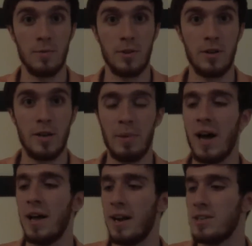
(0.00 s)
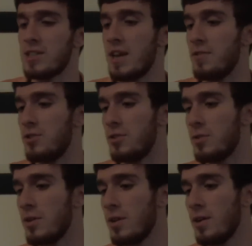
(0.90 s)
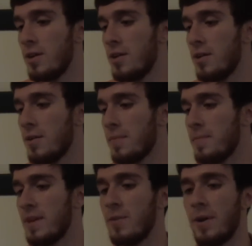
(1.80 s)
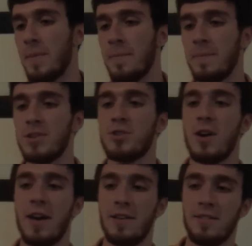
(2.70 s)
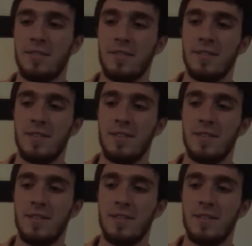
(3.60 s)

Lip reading: You don't need to buy it. I just gave it to you. Anyway, let's try this.